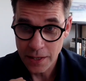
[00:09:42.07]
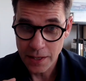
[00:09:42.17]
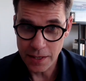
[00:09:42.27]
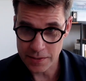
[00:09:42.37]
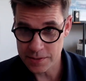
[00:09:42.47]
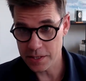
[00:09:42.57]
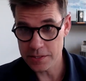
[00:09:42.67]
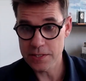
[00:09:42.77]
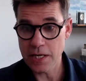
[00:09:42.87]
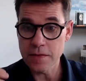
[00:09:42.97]

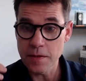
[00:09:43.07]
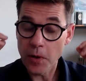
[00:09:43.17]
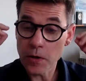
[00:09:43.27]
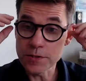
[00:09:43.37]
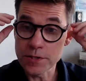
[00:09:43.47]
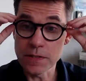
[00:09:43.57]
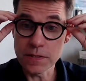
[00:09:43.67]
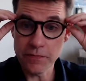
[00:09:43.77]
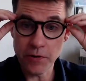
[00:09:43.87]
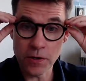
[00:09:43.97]
exists at the margins
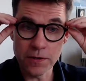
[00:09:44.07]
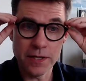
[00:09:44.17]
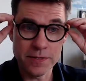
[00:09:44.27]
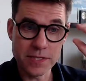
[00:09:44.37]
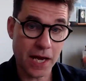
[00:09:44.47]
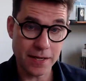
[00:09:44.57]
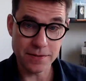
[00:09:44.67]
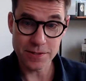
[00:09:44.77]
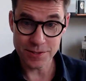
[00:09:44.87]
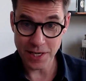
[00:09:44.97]
of art and
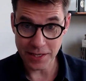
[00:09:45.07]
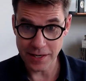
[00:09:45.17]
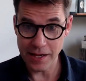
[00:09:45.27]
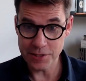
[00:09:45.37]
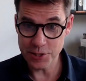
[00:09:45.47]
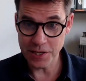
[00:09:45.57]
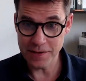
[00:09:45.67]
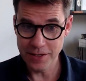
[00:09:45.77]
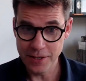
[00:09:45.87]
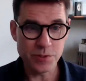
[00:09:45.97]
science and technology,
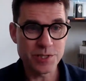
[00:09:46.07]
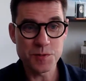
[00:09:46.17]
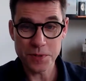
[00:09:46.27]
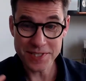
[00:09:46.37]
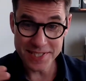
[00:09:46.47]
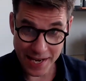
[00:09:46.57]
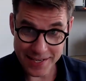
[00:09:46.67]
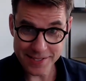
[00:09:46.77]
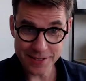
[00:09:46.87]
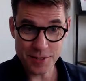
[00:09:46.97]
which is
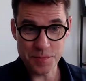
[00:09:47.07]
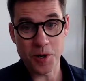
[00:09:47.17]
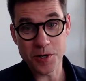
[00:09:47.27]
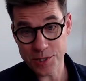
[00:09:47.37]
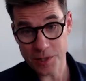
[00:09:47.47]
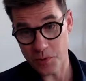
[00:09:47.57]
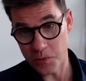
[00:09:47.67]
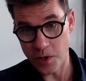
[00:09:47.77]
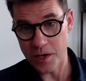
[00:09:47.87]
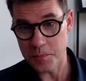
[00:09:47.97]
precisely the margin we
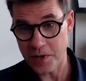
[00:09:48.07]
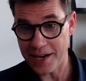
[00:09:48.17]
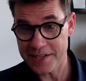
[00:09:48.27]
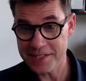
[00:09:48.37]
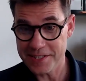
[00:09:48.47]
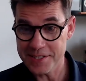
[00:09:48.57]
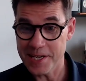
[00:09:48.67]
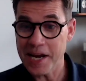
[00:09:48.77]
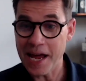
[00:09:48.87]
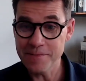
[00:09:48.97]
want PRAx to
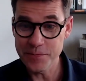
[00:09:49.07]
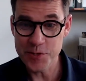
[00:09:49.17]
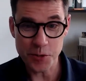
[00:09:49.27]
sit at. So